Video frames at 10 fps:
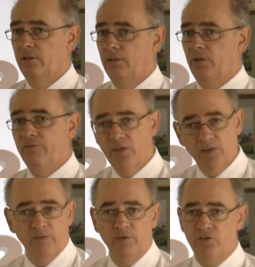We have
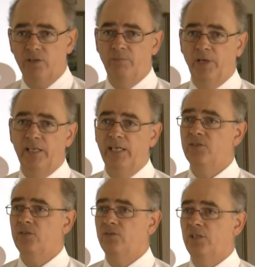nothing of which to complain
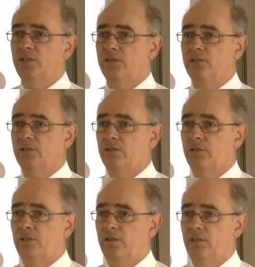against those guys.
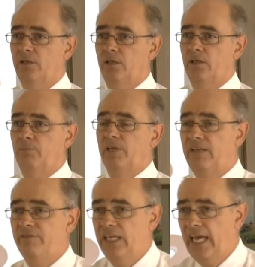But
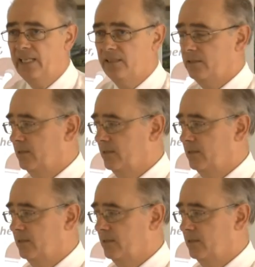even yet,